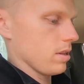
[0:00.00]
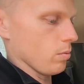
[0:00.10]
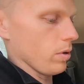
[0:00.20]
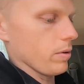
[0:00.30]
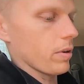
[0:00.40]

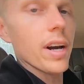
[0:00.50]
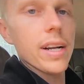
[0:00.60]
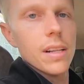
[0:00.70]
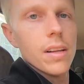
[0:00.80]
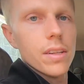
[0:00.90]
weld
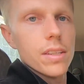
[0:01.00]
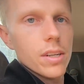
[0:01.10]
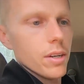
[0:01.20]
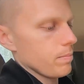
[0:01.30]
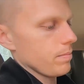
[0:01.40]
cracked along the
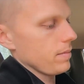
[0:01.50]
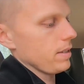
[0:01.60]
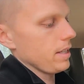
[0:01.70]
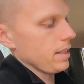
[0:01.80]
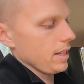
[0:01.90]
top,
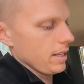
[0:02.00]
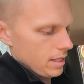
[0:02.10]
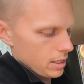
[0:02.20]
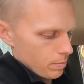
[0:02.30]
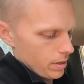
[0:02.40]
and then
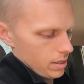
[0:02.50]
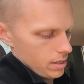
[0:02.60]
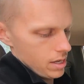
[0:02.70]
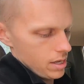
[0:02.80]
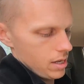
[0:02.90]
this bit
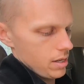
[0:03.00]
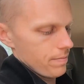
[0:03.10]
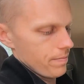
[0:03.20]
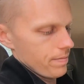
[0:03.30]
here